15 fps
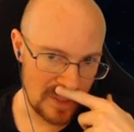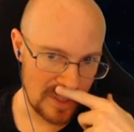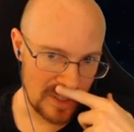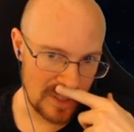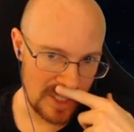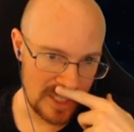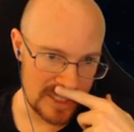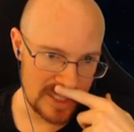
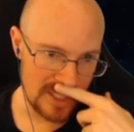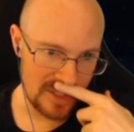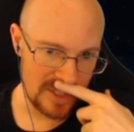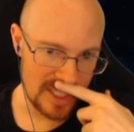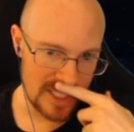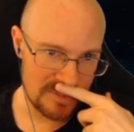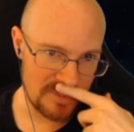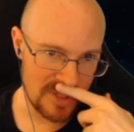Can I sell the
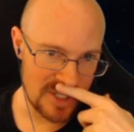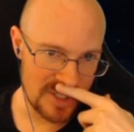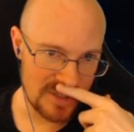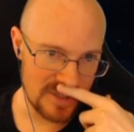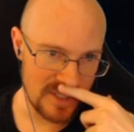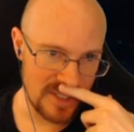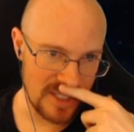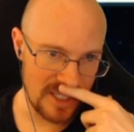desperation?
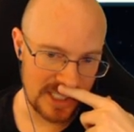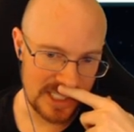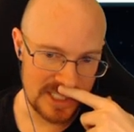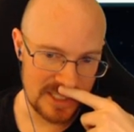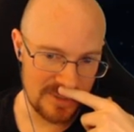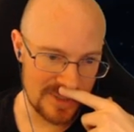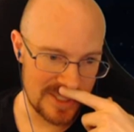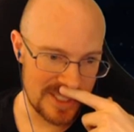Nah, eh, I guess I won't